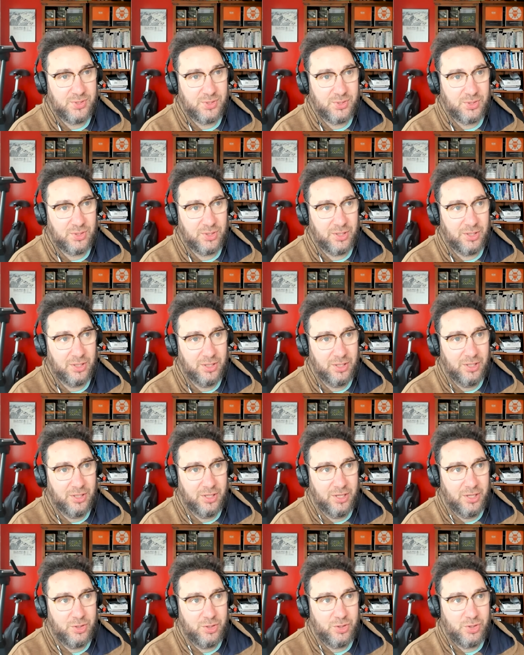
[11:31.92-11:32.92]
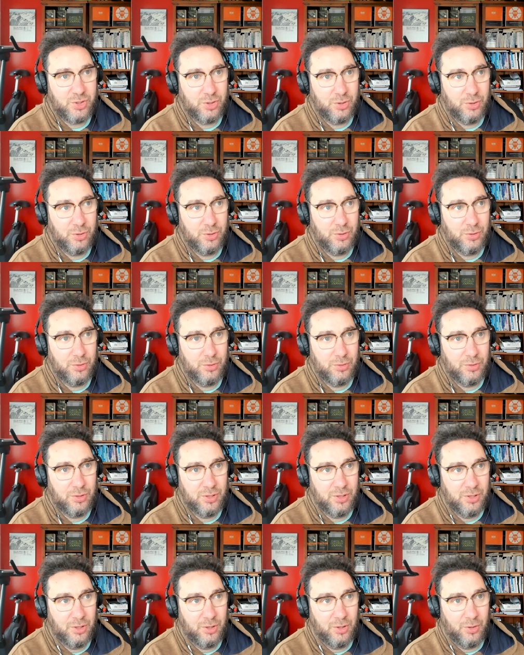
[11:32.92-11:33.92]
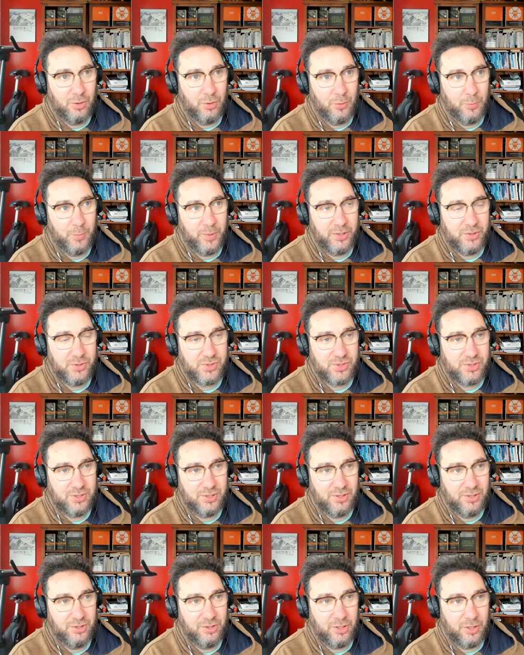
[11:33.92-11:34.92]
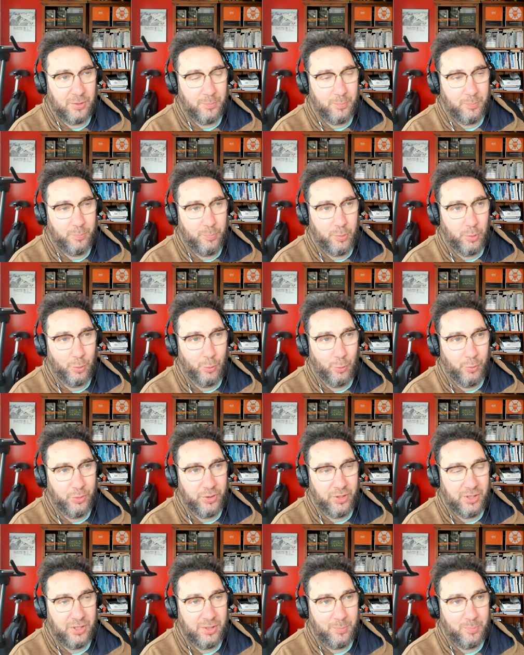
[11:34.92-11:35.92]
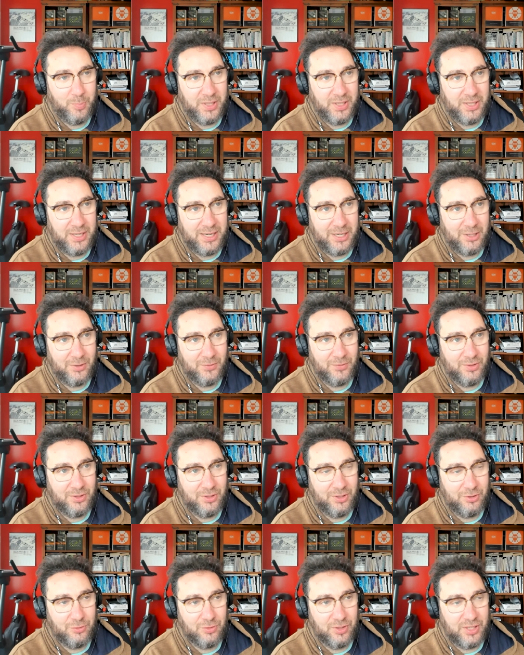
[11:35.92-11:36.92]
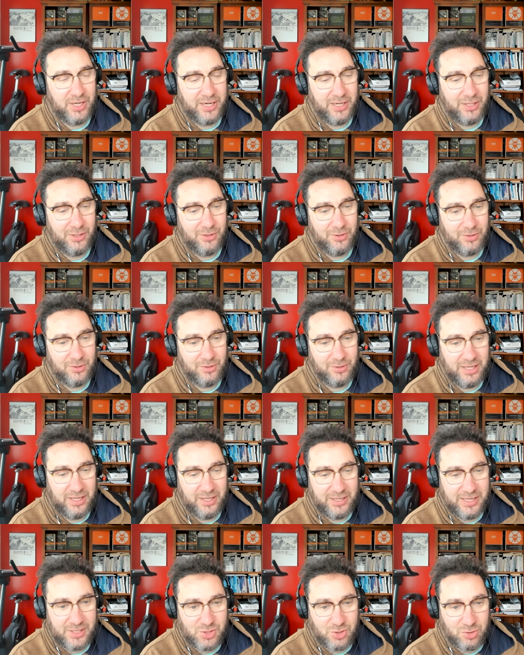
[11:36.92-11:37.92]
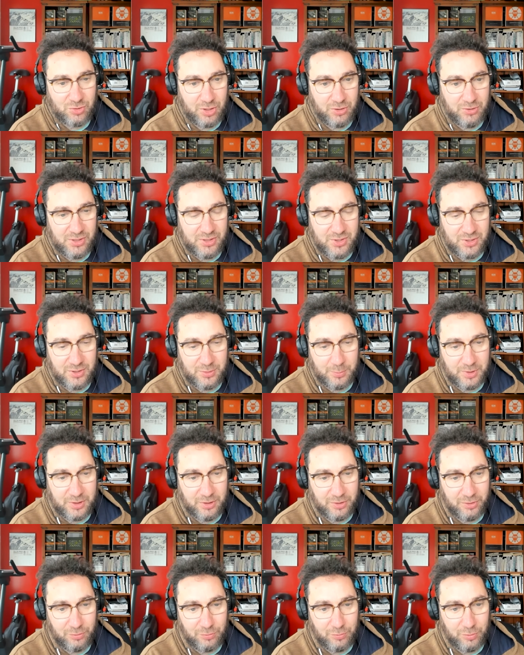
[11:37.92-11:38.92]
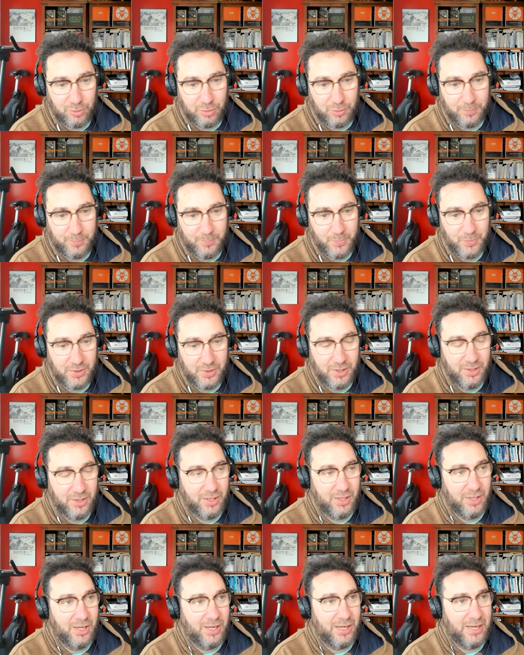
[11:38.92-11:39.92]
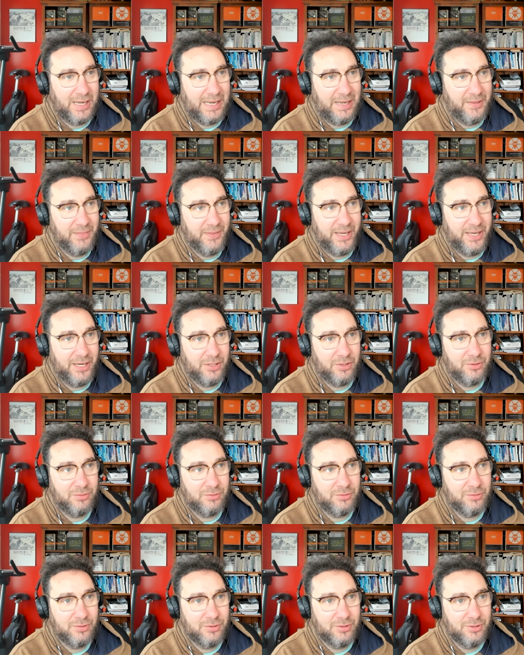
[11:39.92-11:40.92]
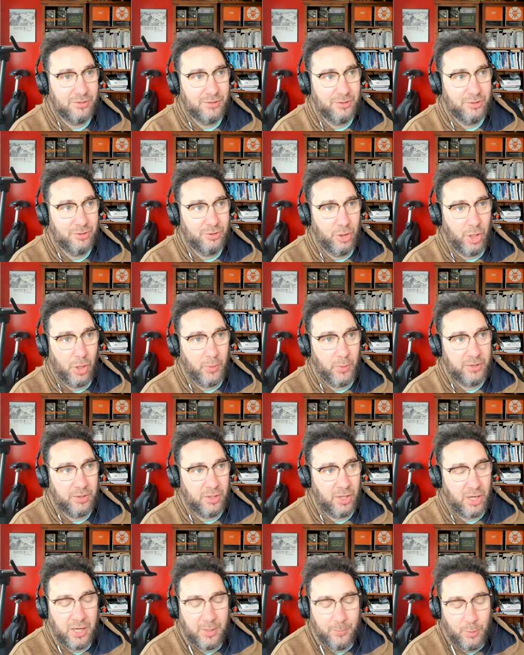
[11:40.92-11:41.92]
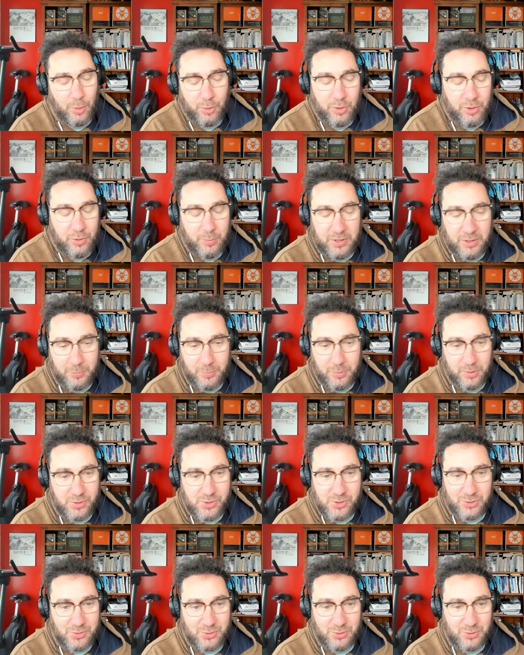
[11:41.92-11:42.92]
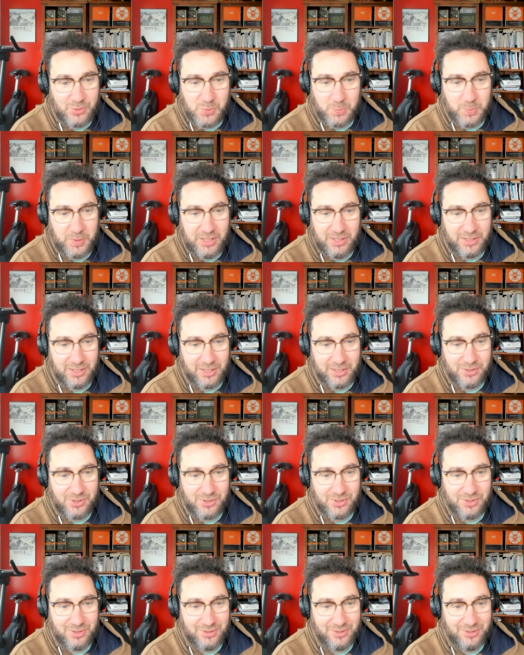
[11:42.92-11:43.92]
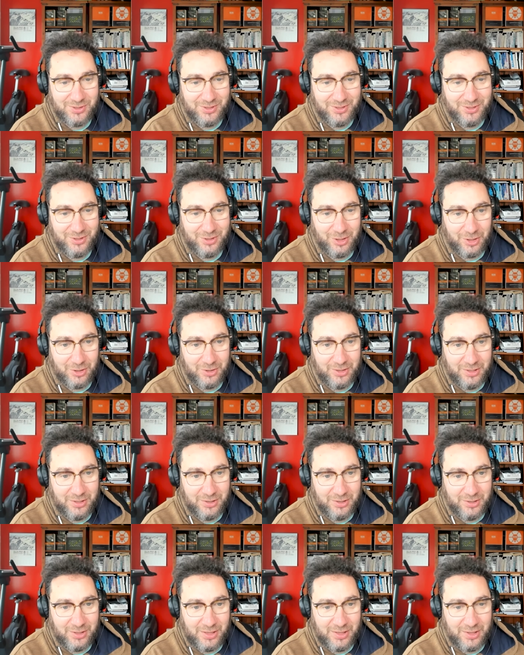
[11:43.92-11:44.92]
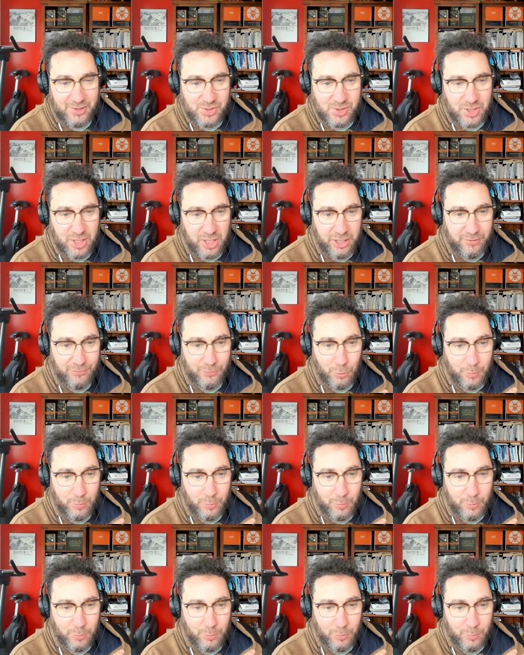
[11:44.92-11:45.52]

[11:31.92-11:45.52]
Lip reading: is that to almost, pull the pin out of the grenade, it gets thrown into the middle of the room. And then knowing that I'm not going to be the person that's going to speak next, mm-hmm. there's kind of